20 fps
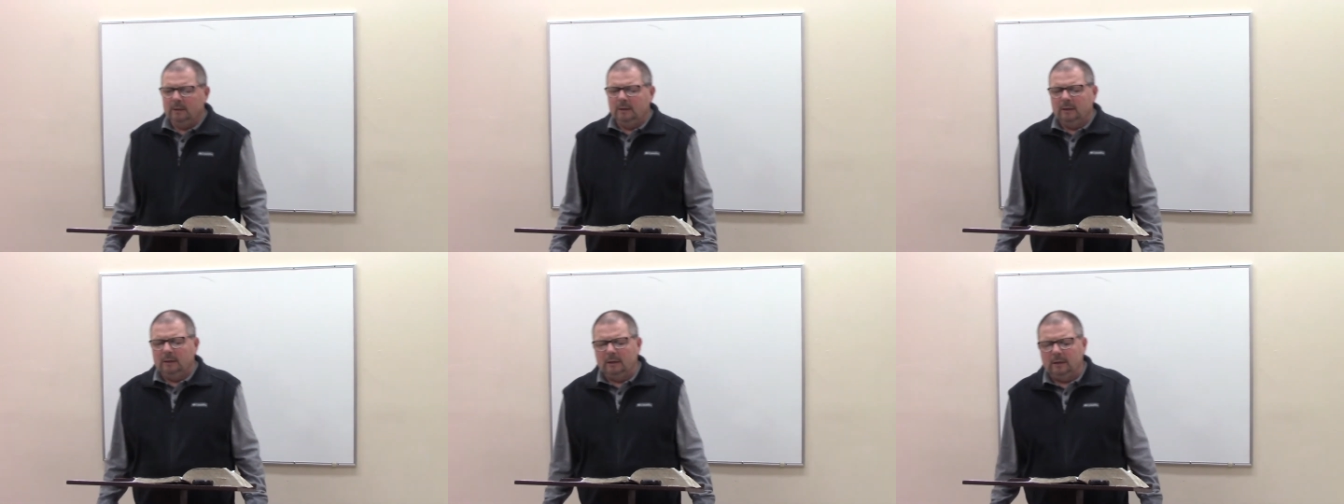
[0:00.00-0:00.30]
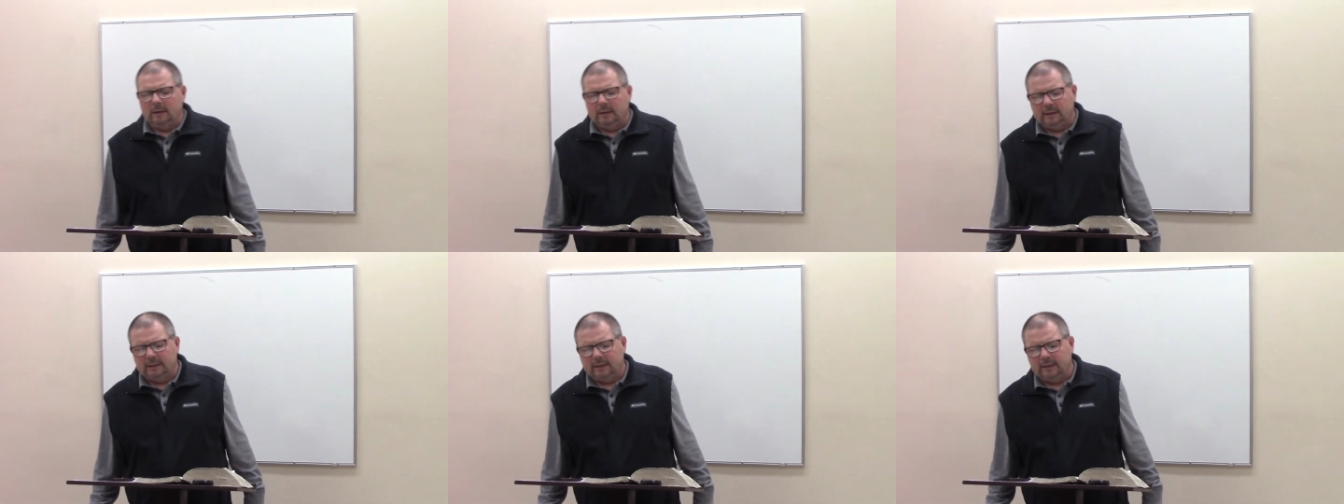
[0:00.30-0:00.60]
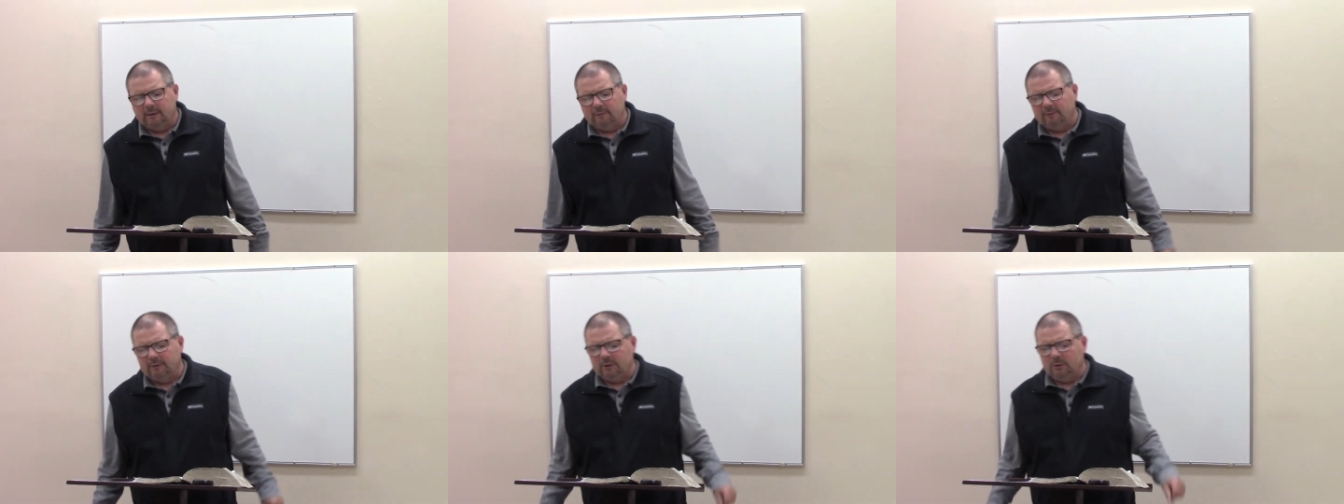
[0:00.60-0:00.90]
uh,
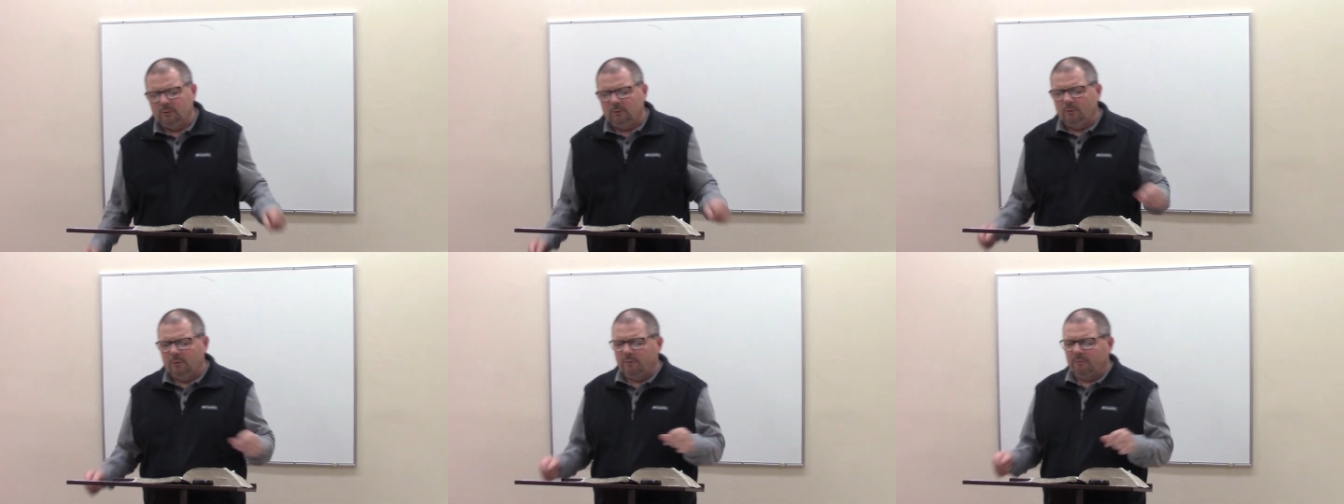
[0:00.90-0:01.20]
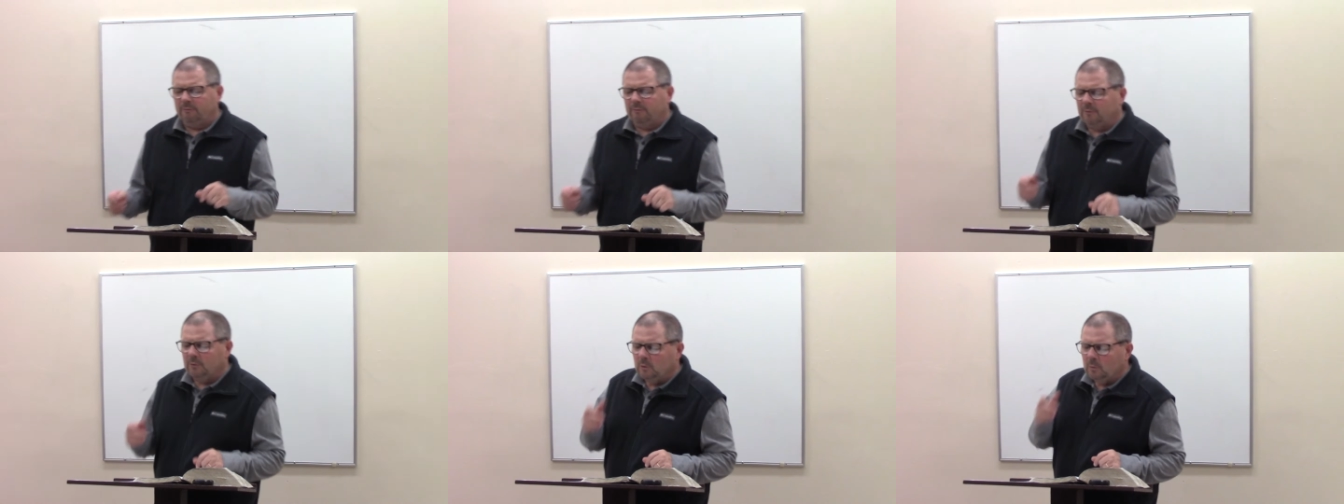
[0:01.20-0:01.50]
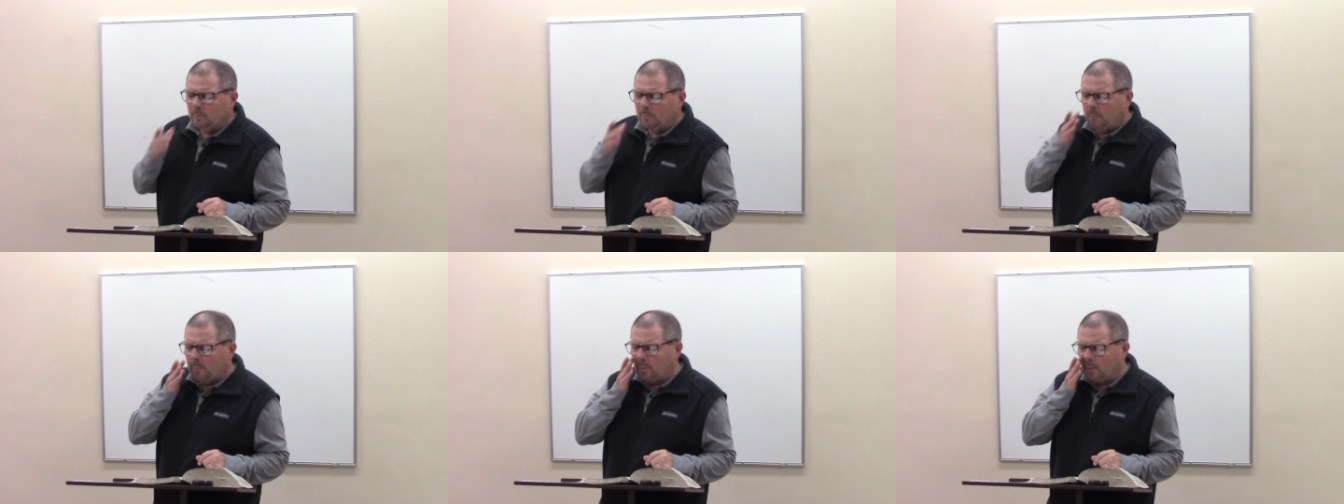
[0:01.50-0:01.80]
giving you a
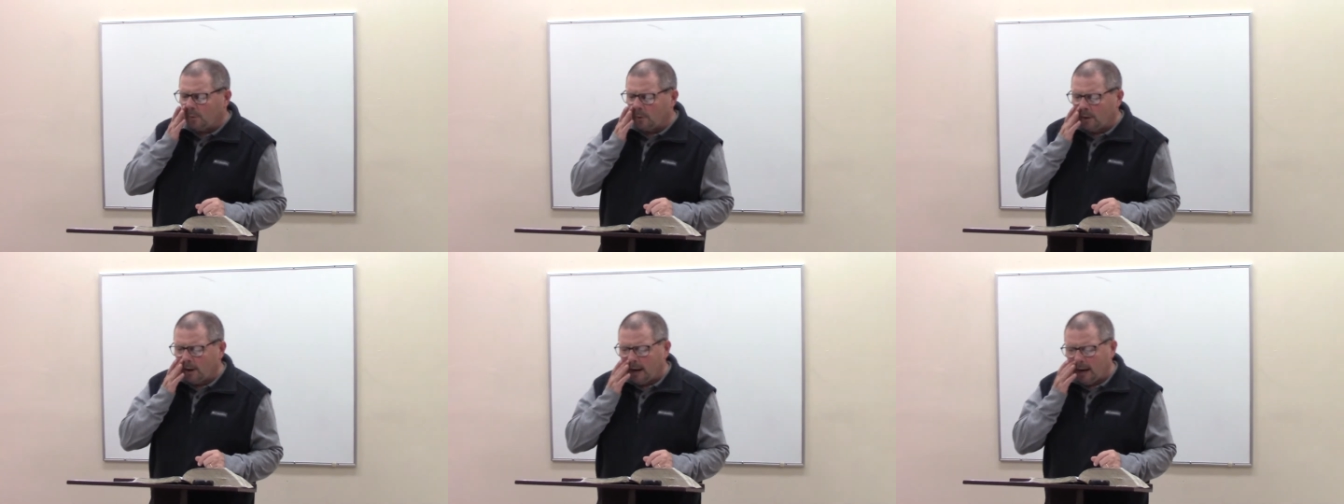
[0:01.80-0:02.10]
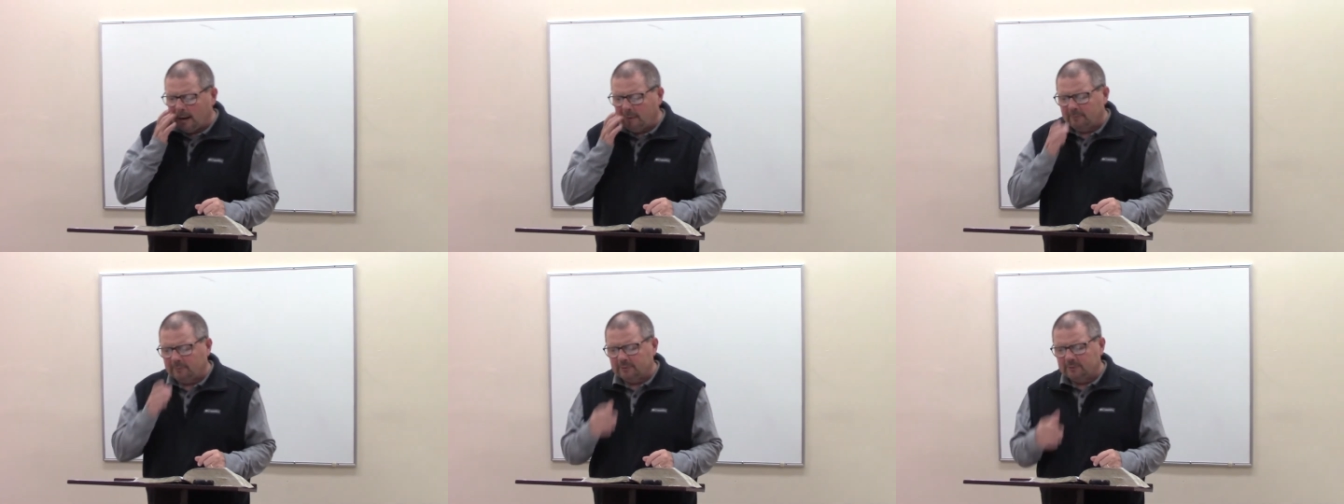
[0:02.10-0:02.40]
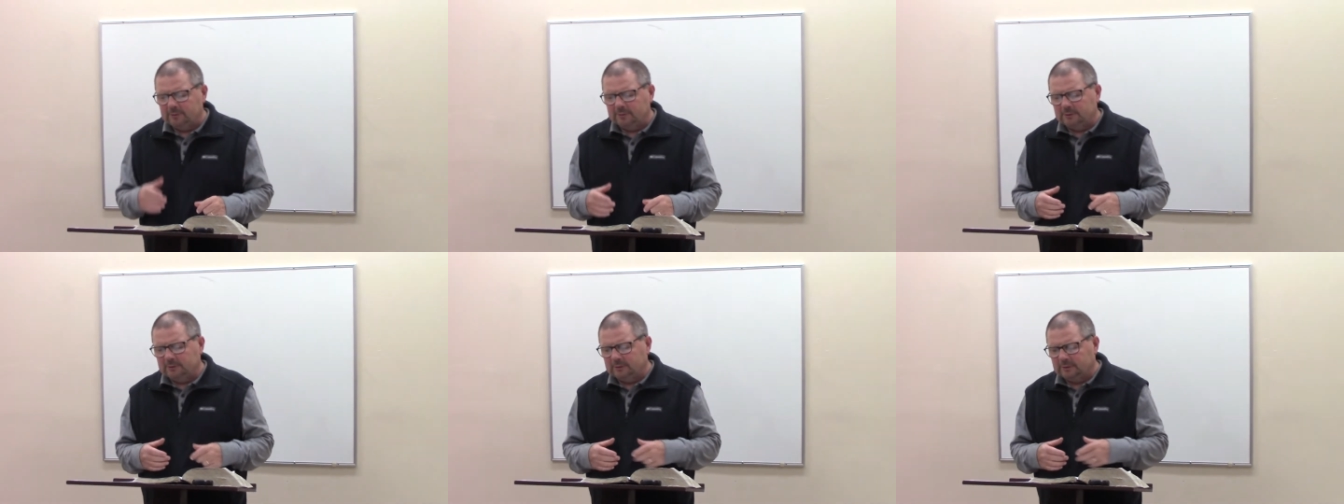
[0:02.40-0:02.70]
few
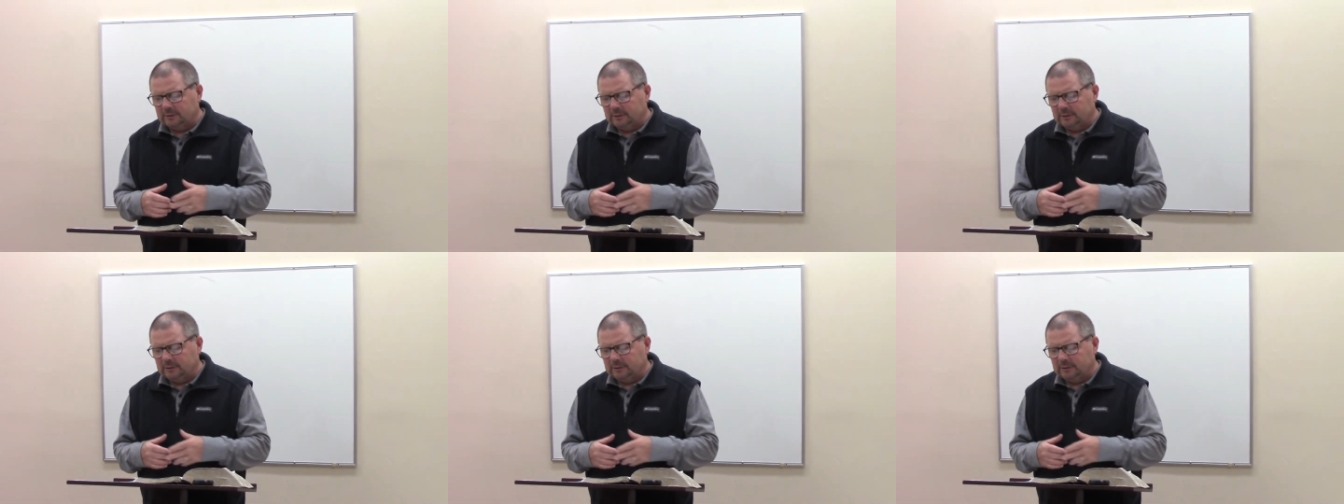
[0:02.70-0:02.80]
primers